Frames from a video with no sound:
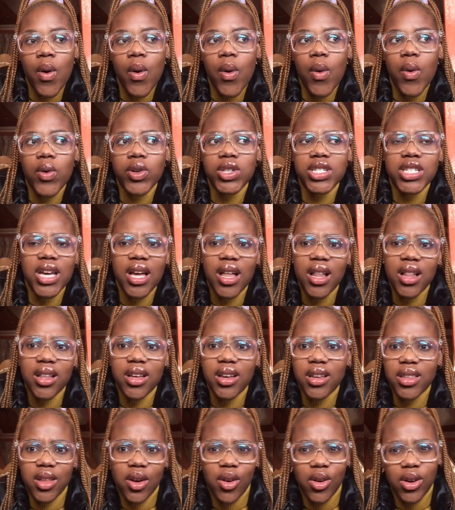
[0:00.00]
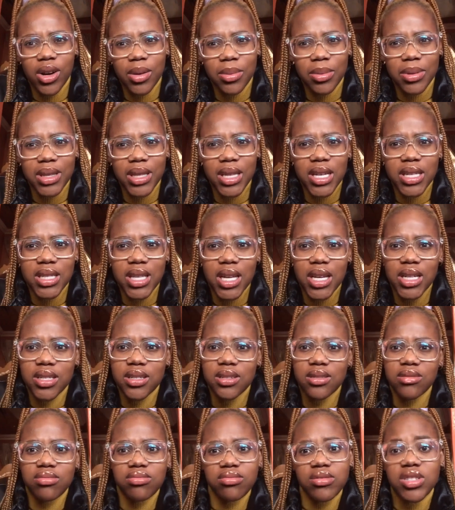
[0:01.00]
or tell her the horrible things that
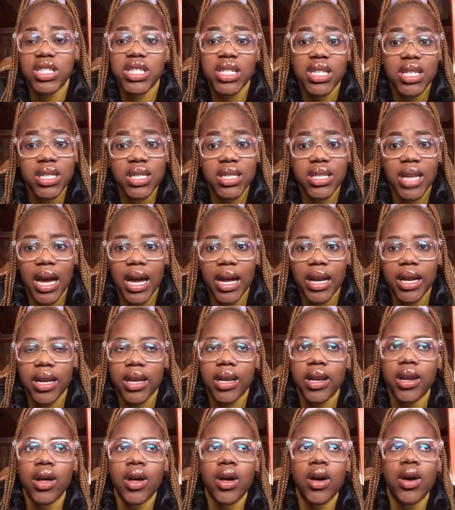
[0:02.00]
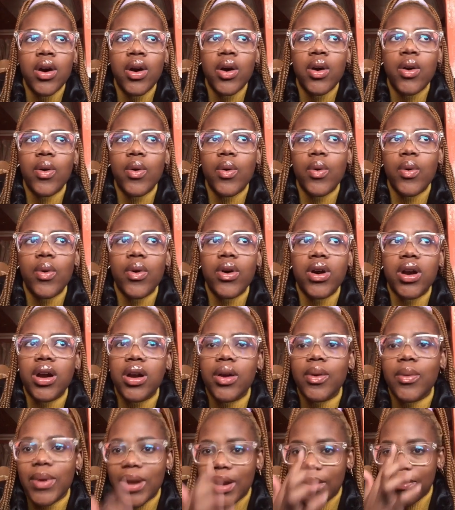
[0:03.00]
she's done
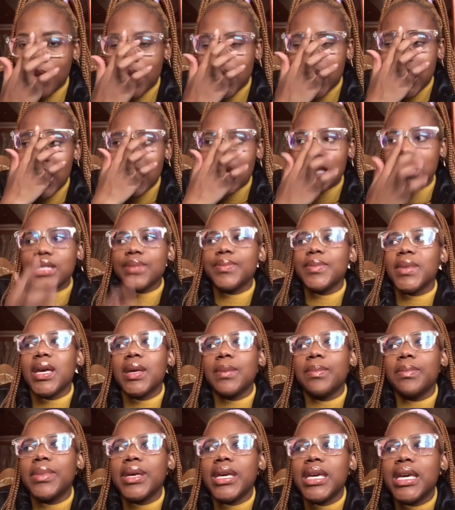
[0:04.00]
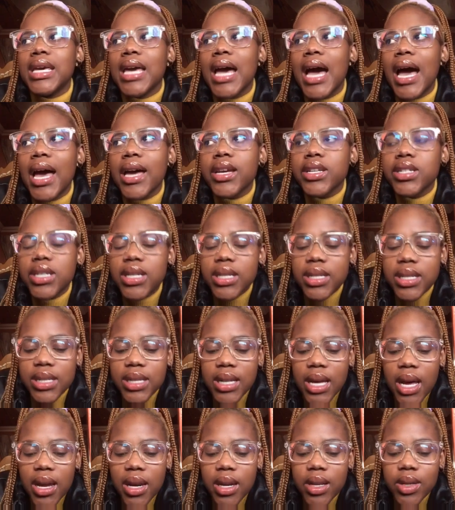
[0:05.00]
or whatever the case may be, I actually
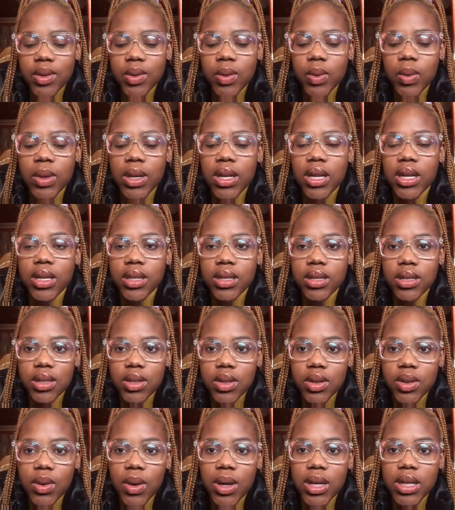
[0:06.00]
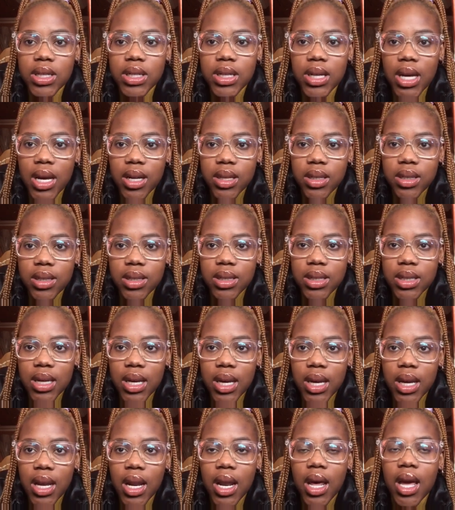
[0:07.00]
decided to listen to what she had to
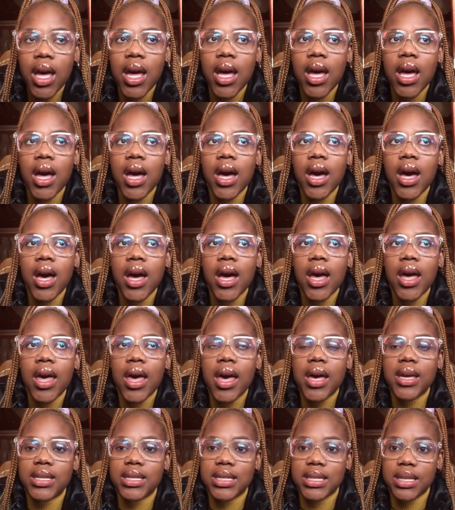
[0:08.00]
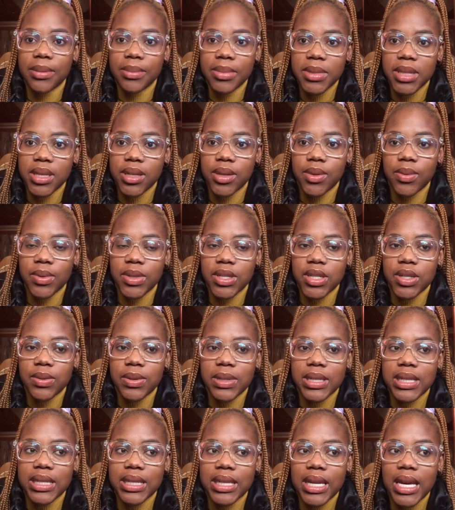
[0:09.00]
say, accepted what she
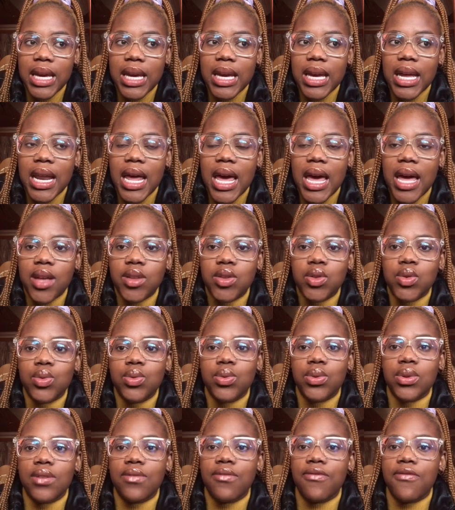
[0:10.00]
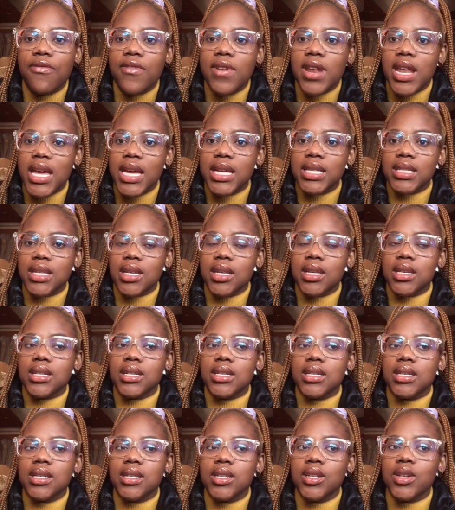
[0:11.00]
was saying, and I had to reflect
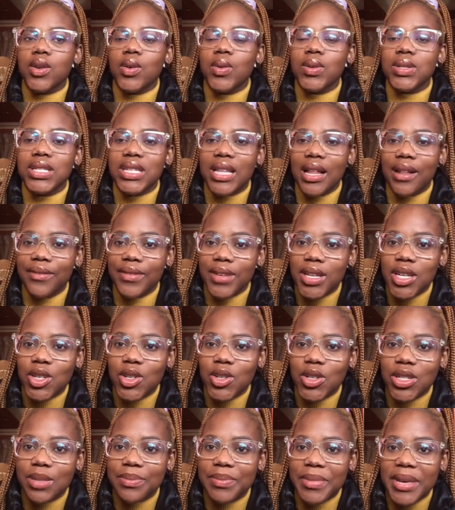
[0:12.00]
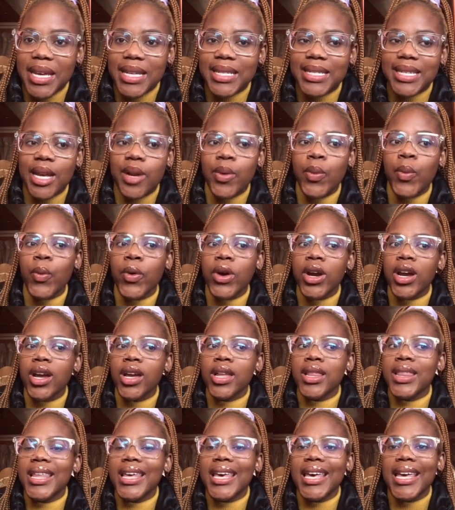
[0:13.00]
and self-introspect and work
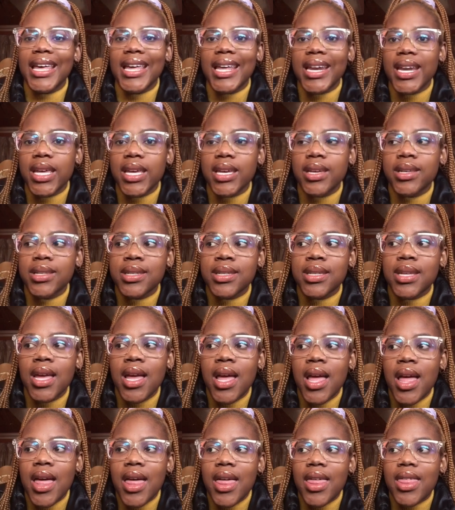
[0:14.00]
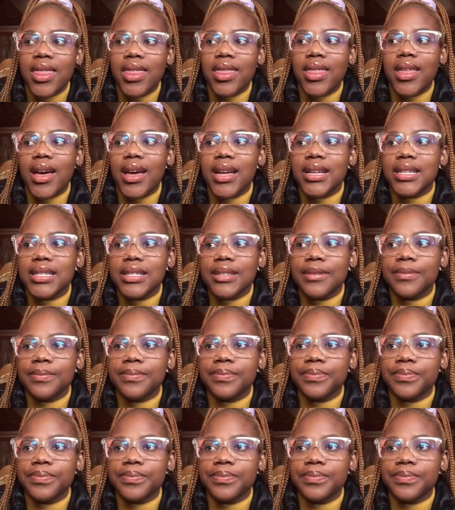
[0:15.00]
on the areas that